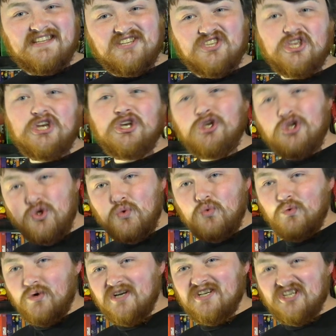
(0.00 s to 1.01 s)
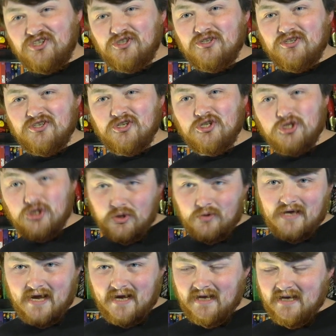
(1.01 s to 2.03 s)
is the new additions to
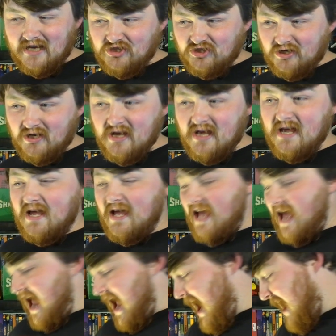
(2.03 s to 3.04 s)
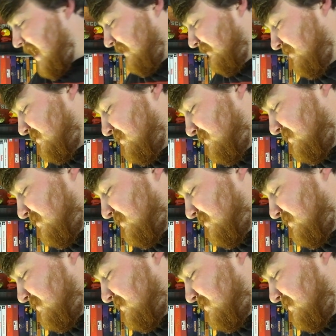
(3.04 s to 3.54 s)
that collection, and